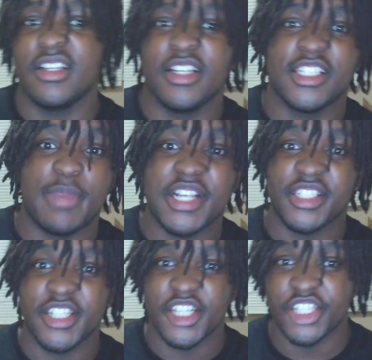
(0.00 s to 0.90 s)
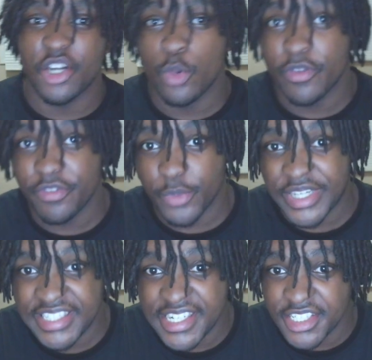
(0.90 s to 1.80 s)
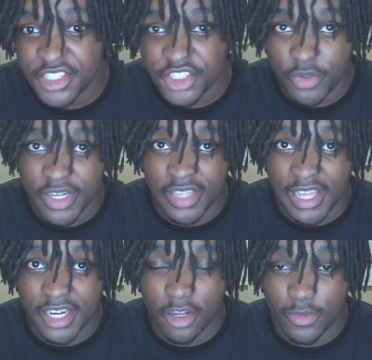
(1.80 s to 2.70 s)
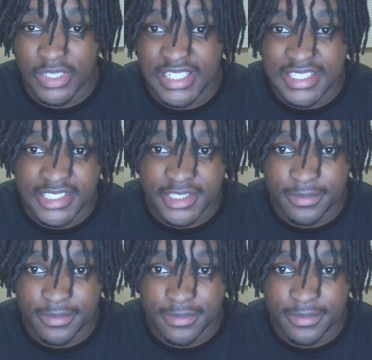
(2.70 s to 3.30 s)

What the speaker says: Especially a show with 3 seasons green-lighted on release.